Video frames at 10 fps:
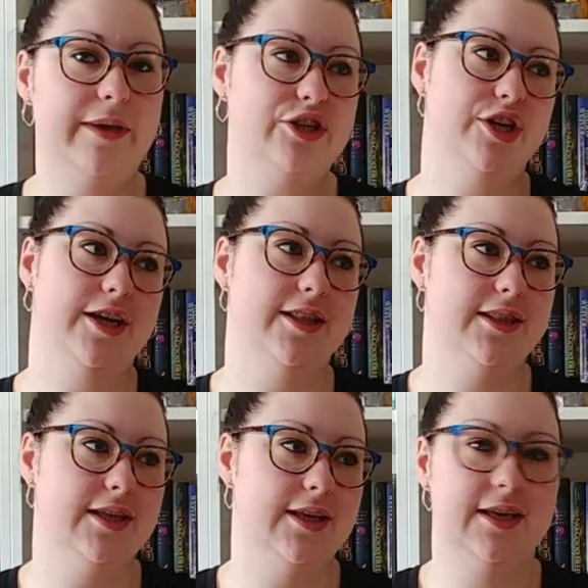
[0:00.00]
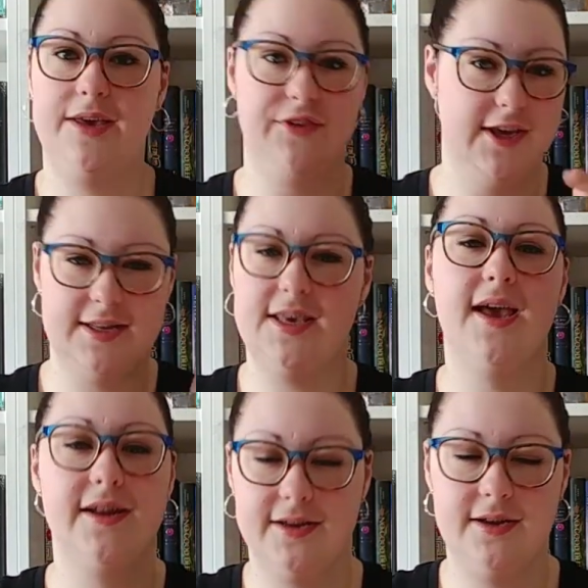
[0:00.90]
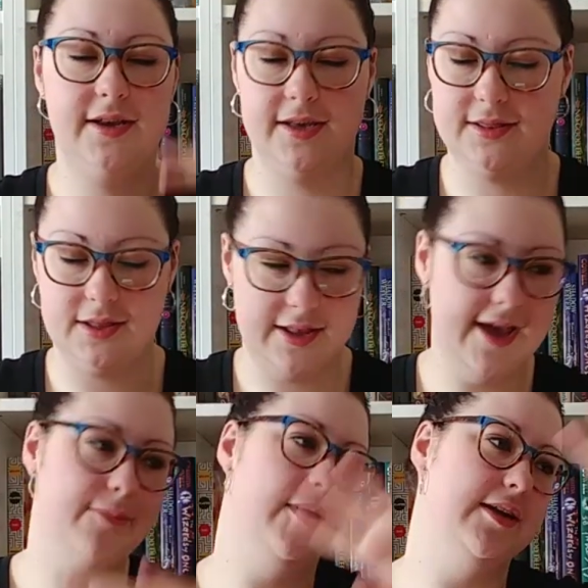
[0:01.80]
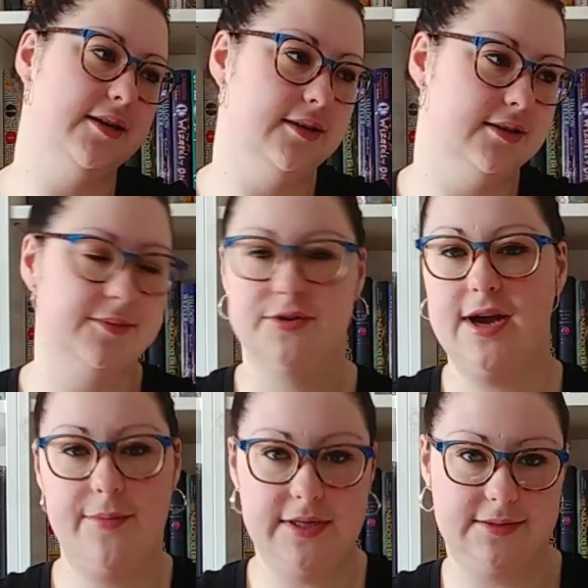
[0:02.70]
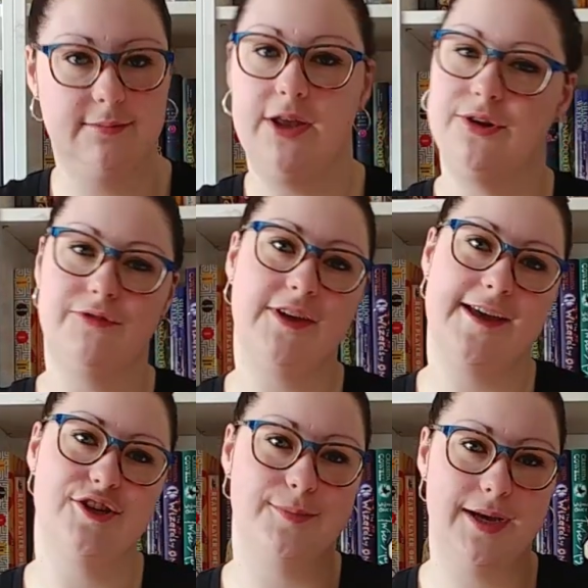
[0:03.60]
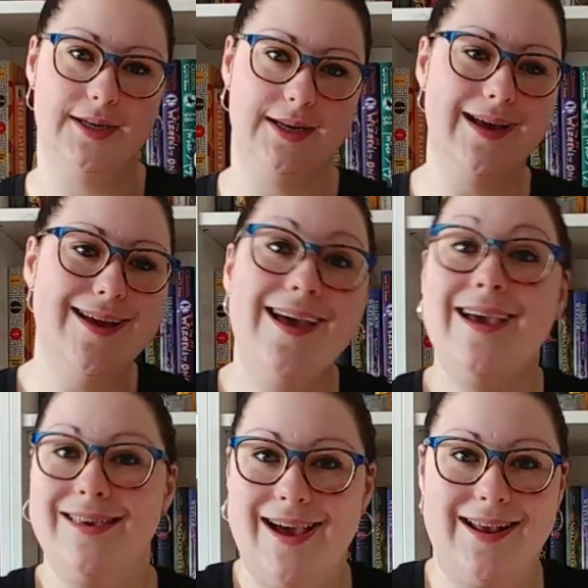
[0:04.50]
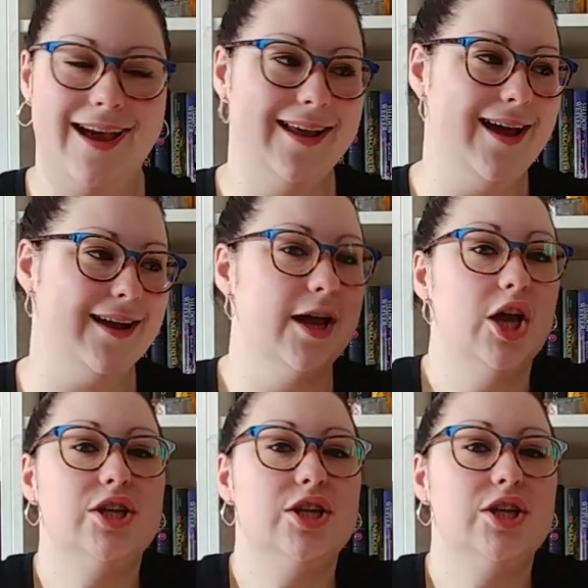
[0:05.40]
Make sure to hit the, if you get to the end, and hit the like button, subscribe button, bell notification button, yada, yada, yada.